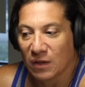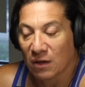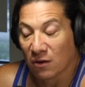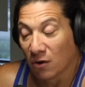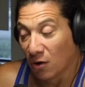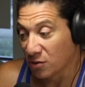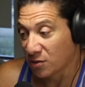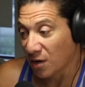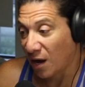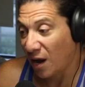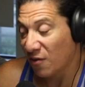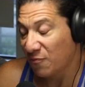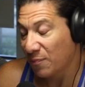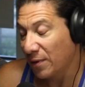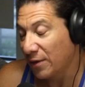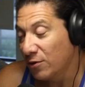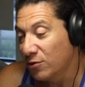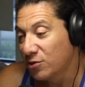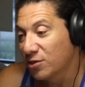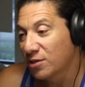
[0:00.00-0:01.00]
goes off,
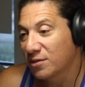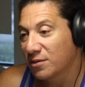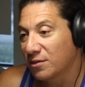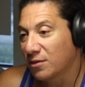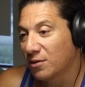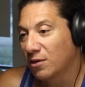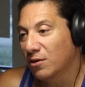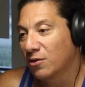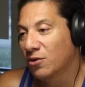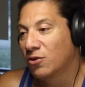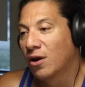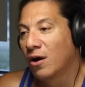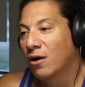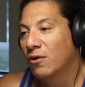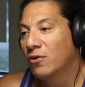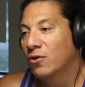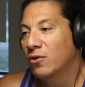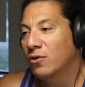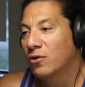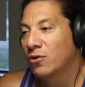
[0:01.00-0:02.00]
man.
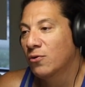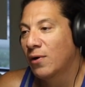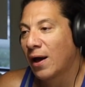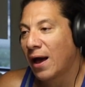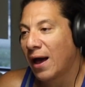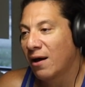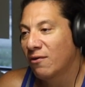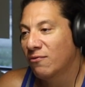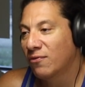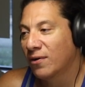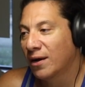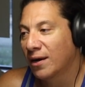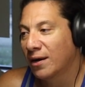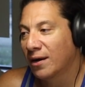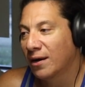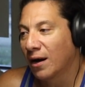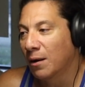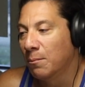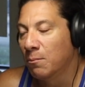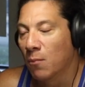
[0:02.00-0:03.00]
You have
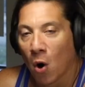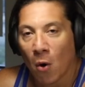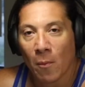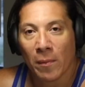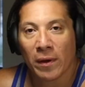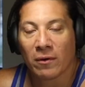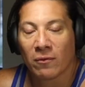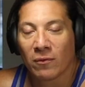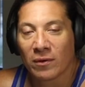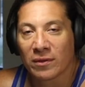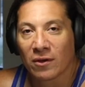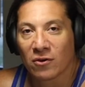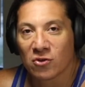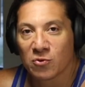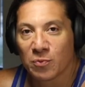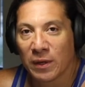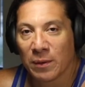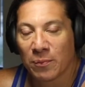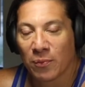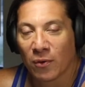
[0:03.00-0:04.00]
a moment with
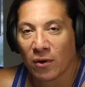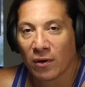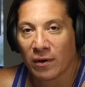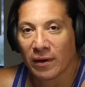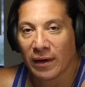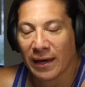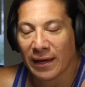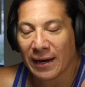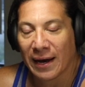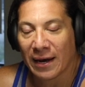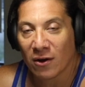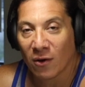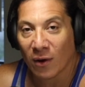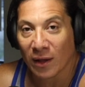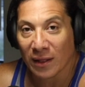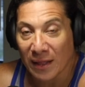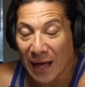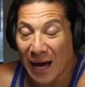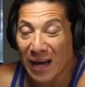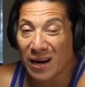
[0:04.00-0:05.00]
those people, and I know
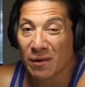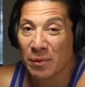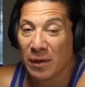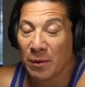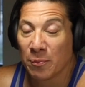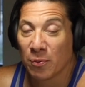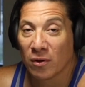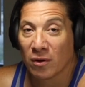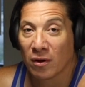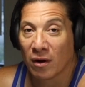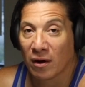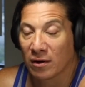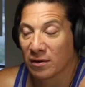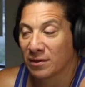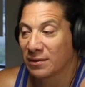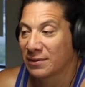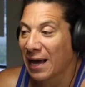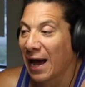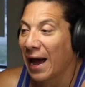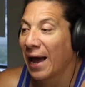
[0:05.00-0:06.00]
a lot of people are
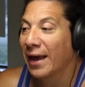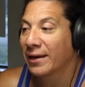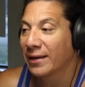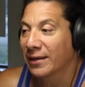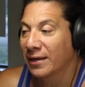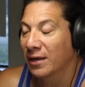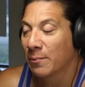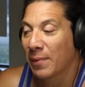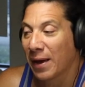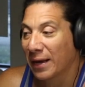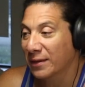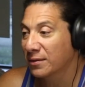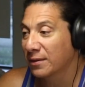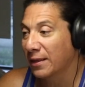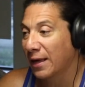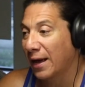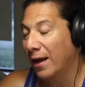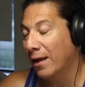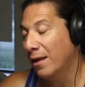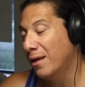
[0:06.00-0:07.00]
dying to get back to
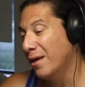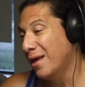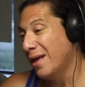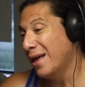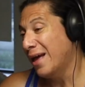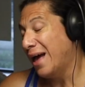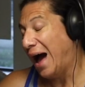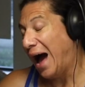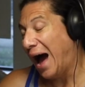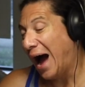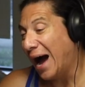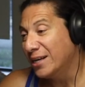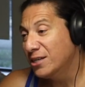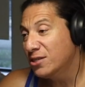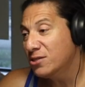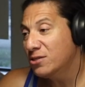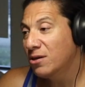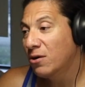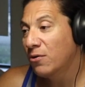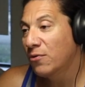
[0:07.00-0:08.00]
that. I
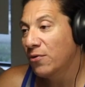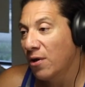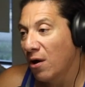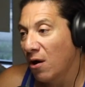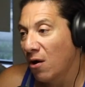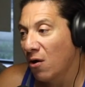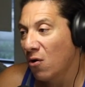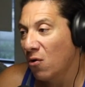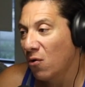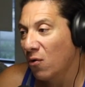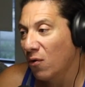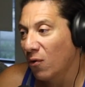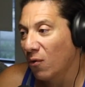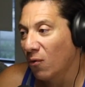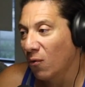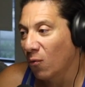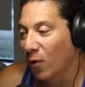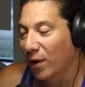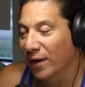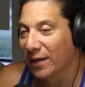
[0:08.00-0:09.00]
just don't know
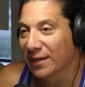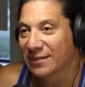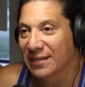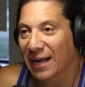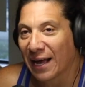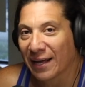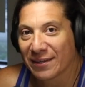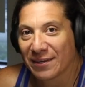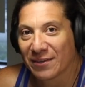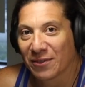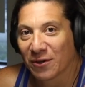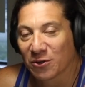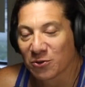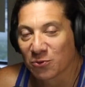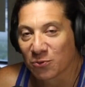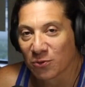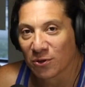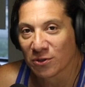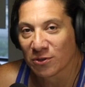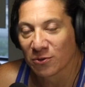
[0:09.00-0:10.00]
what exactly
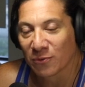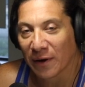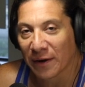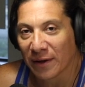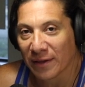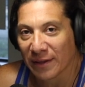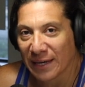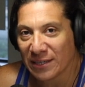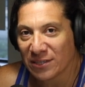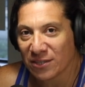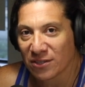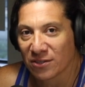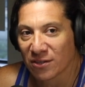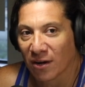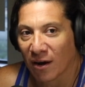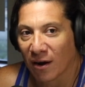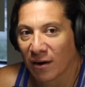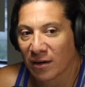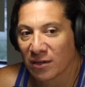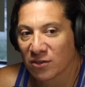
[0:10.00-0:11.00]
those rules and regulations
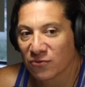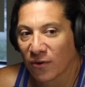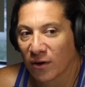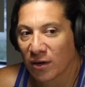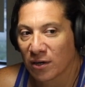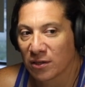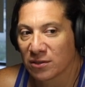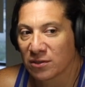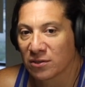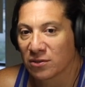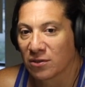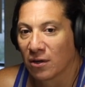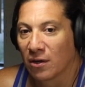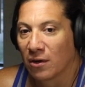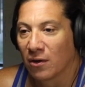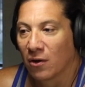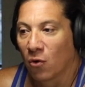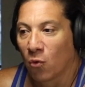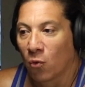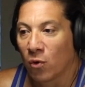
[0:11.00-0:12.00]
are as far as
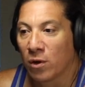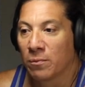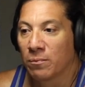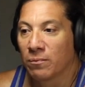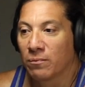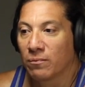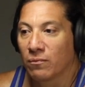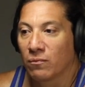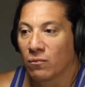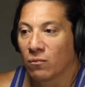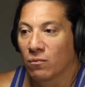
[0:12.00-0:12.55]
when